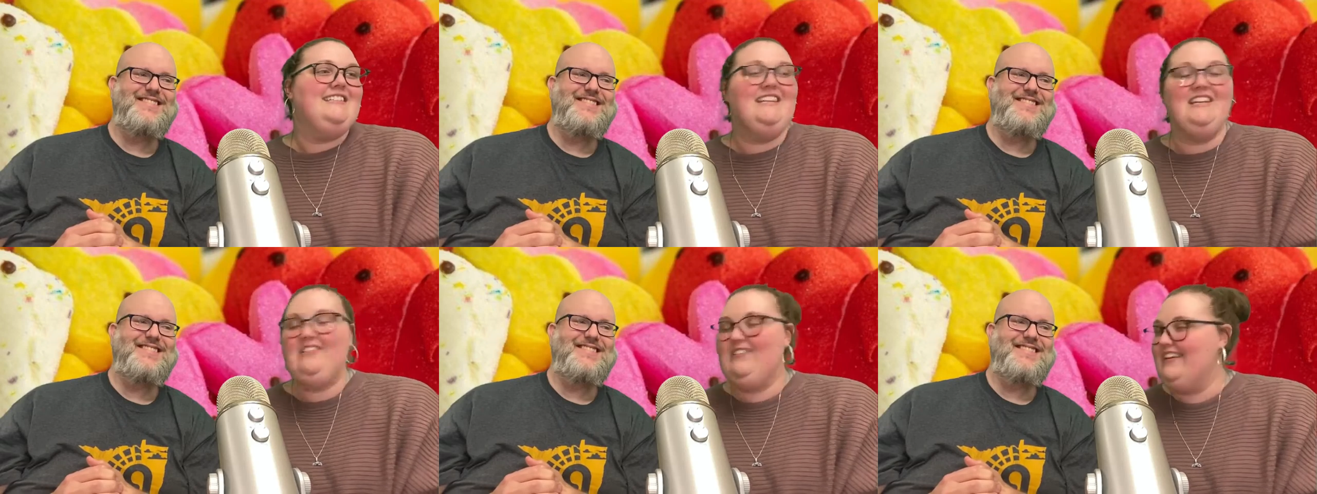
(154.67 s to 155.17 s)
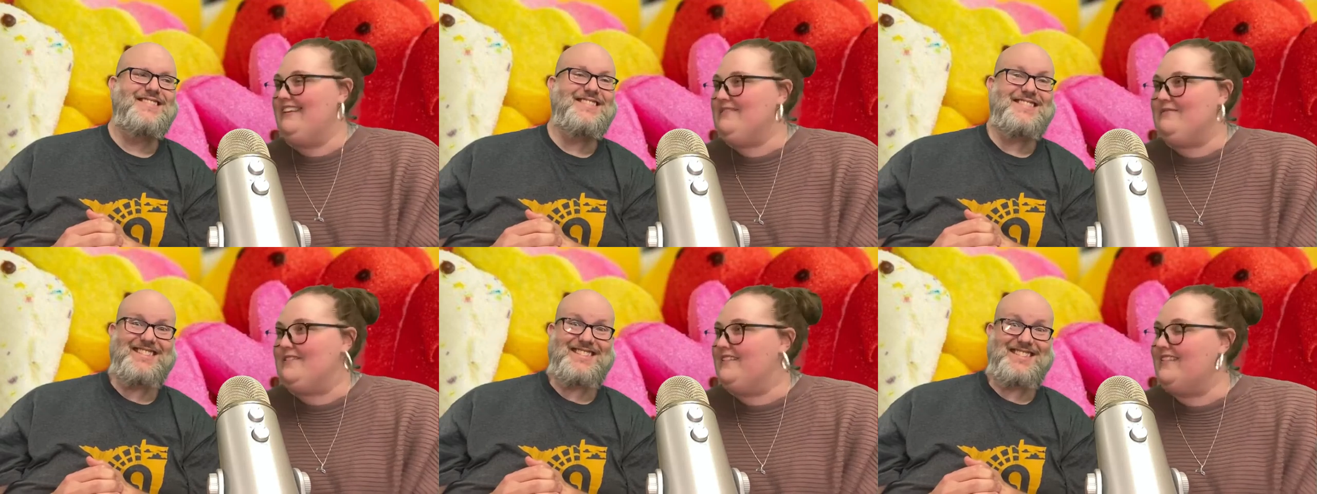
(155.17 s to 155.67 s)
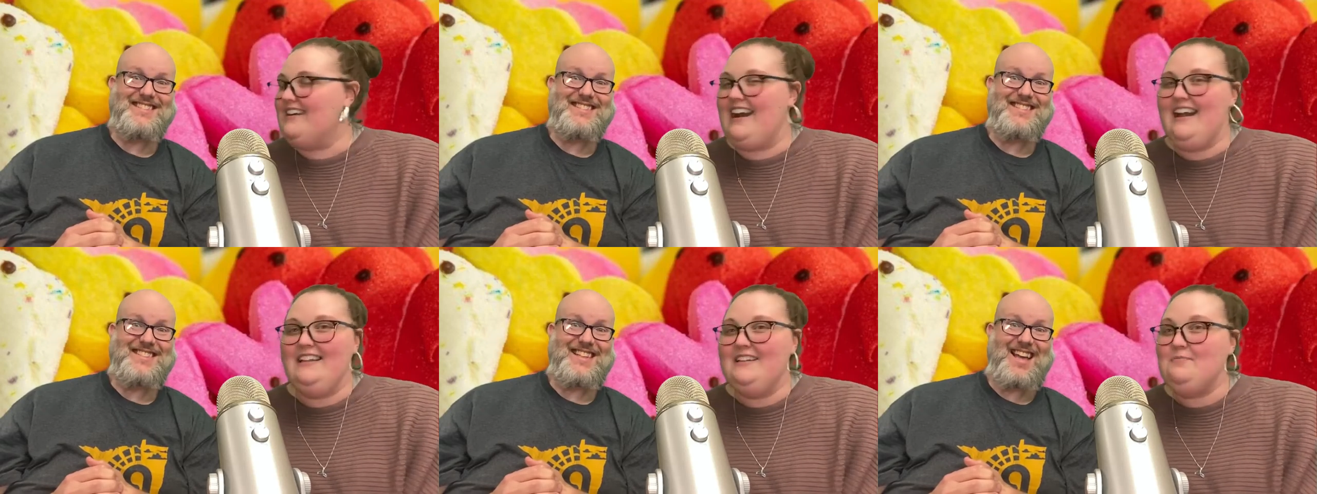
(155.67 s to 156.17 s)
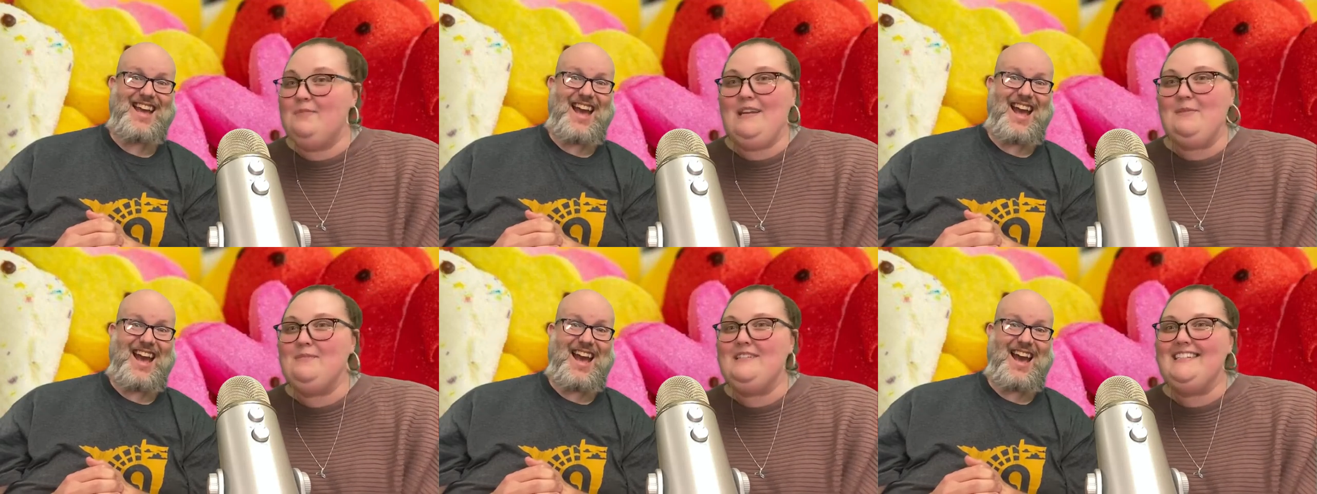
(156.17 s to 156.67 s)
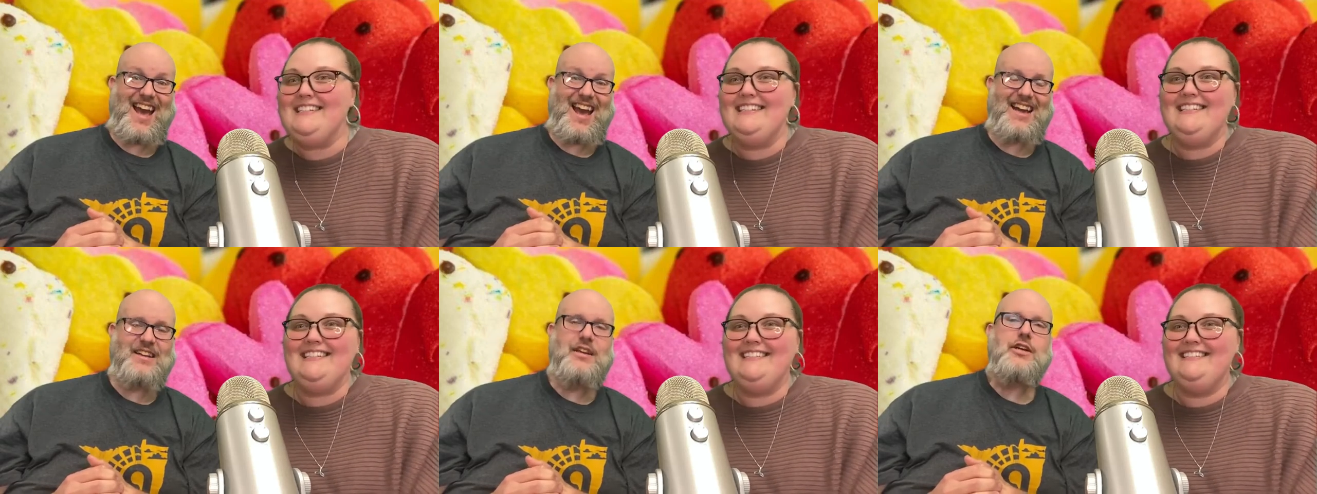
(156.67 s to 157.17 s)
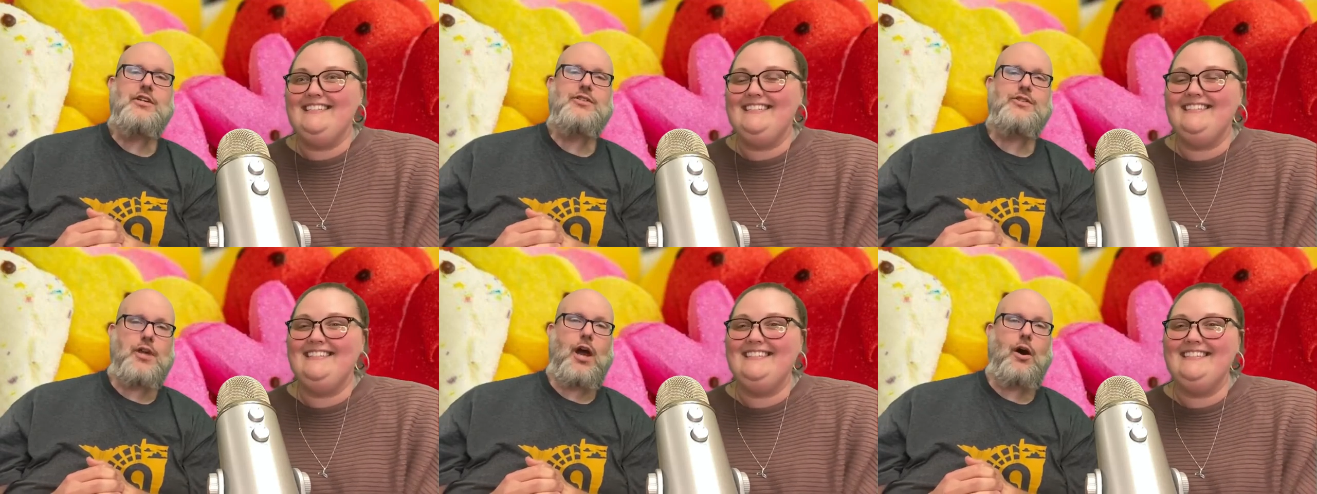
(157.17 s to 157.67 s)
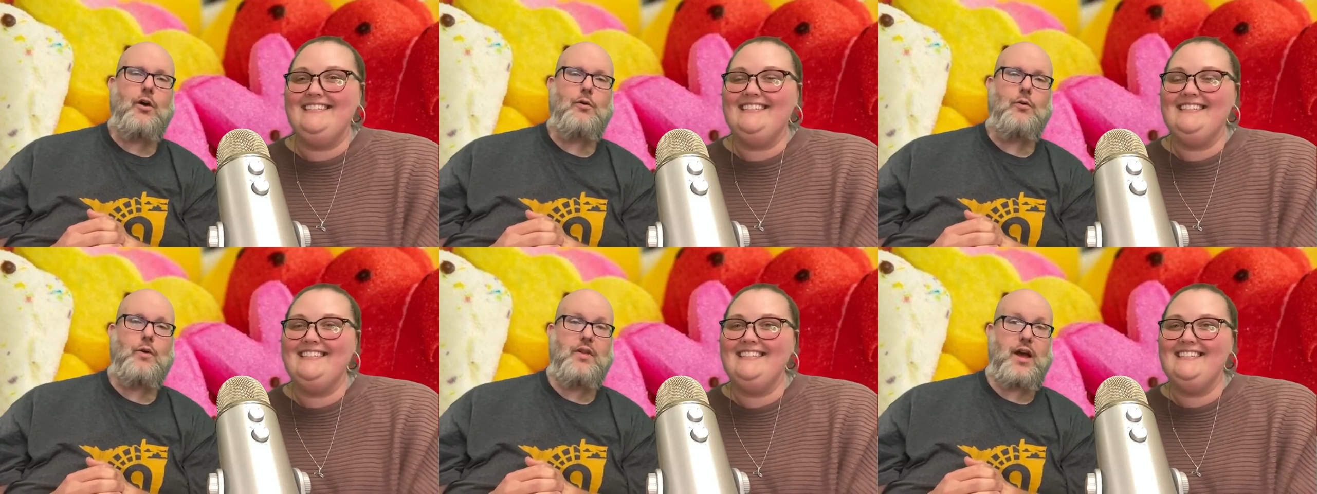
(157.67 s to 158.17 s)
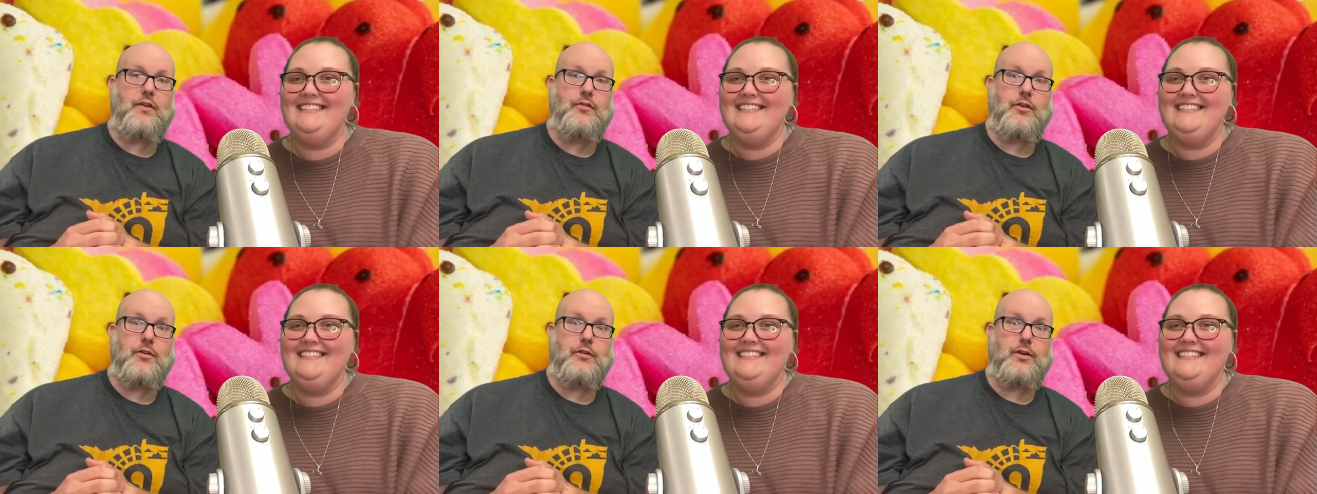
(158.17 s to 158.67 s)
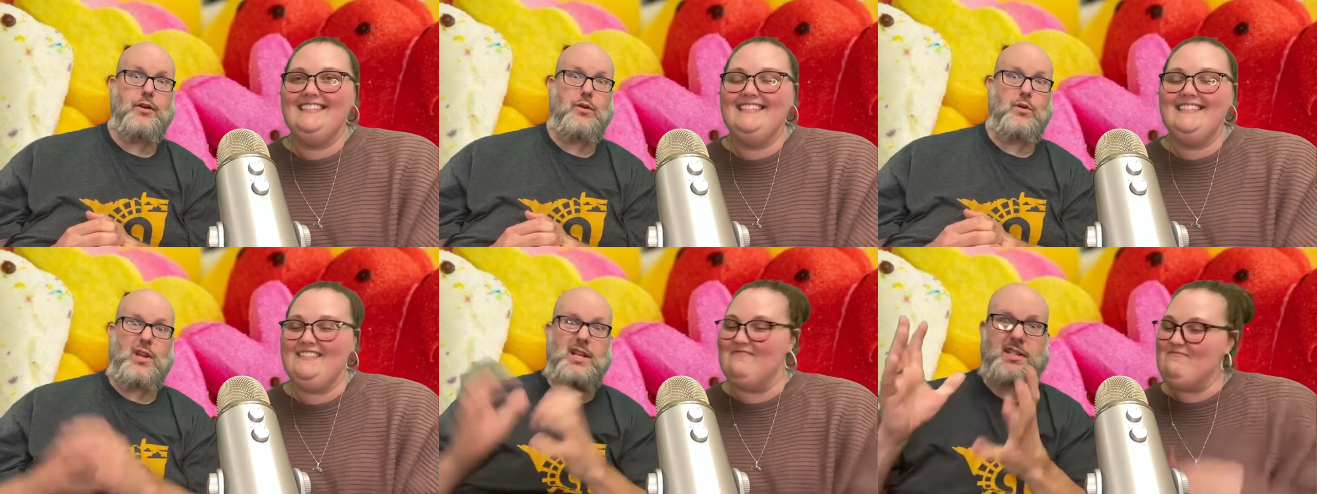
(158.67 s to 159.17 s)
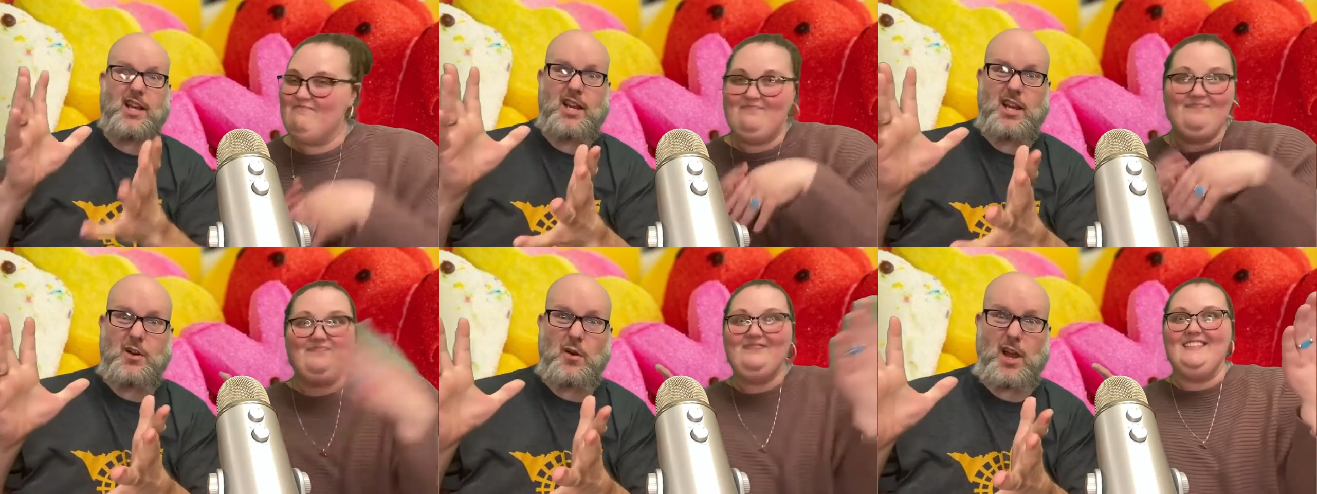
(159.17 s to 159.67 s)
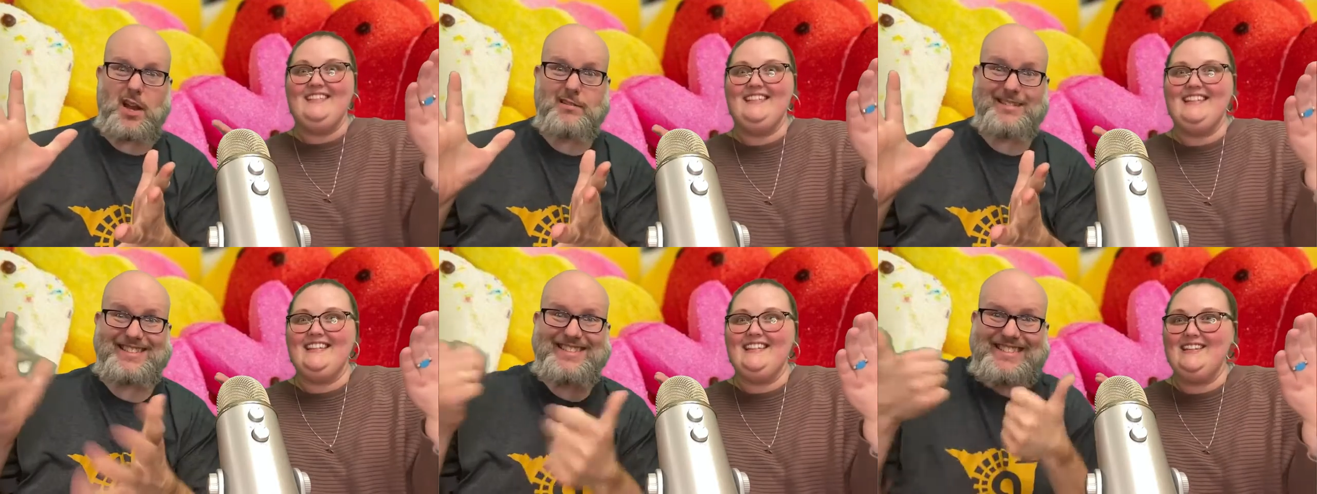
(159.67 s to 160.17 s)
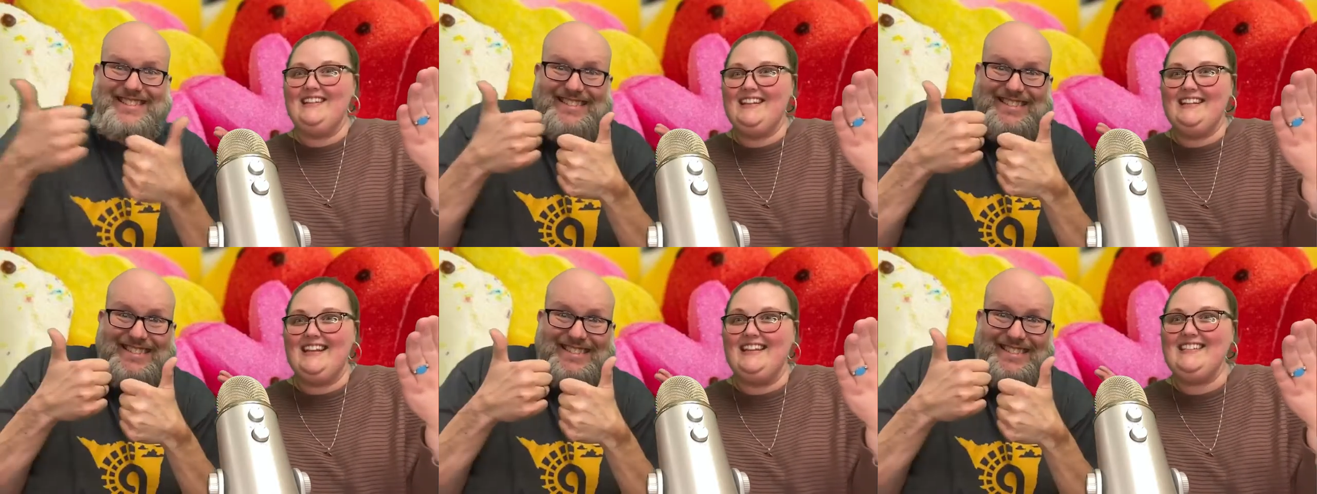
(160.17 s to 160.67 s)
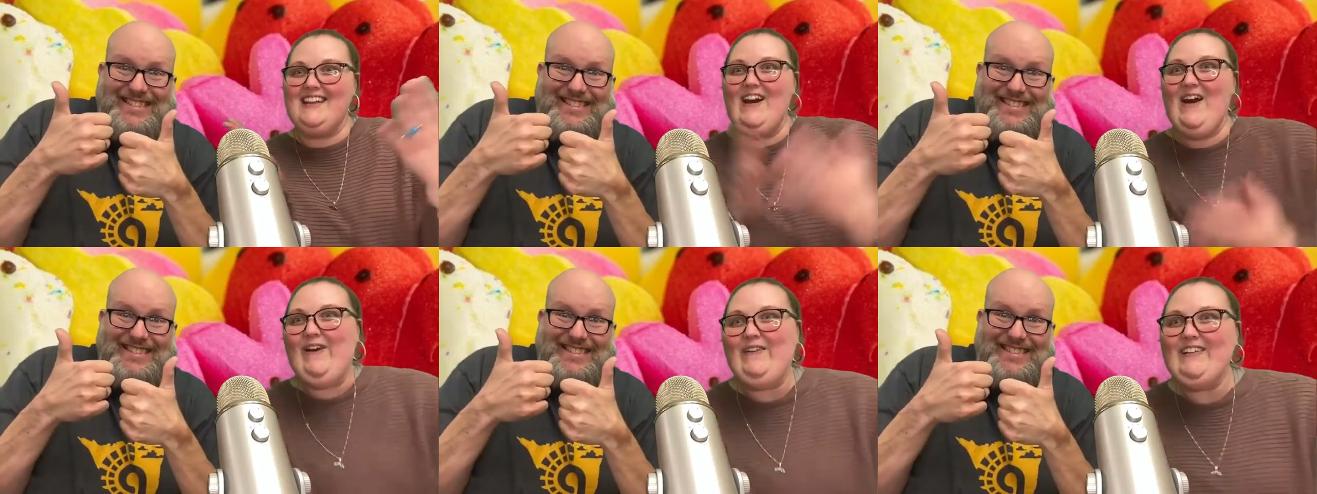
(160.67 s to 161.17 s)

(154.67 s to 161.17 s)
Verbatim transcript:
Speaker 1: get created with our Highland yeah. peeps.
Speaker 2: So, without further ado, let's get into it!
Speaker 1: Let's go.